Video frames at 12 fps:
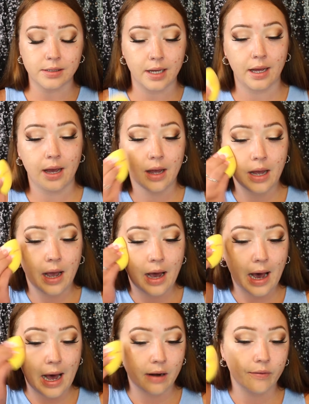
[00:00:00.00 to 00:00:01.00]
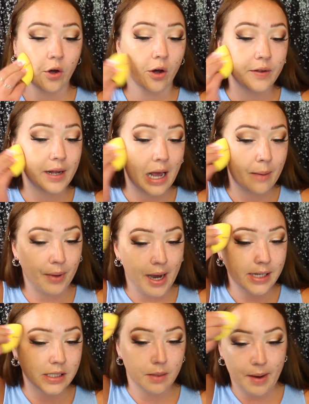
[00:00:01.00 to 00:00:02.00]
Like out of all that I
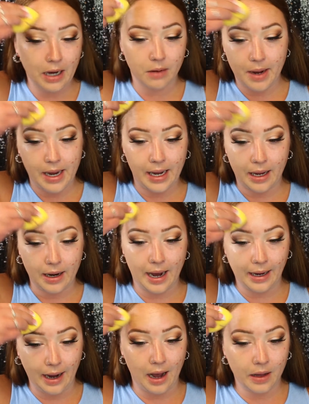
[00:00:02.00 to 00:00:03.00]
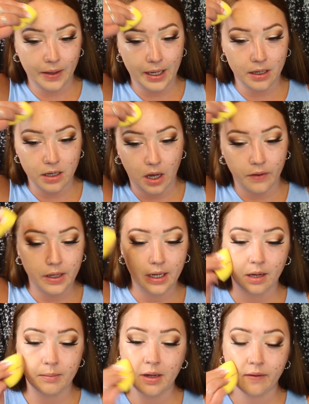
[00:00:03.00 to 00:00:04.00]
applied to the back of my hand, I got like nothing
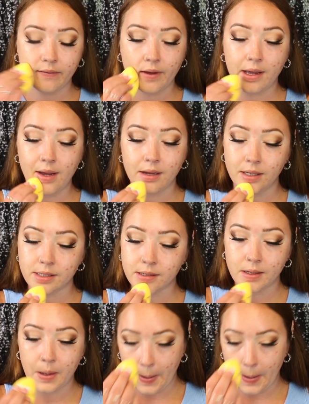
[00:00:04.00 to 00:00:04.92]
on my face.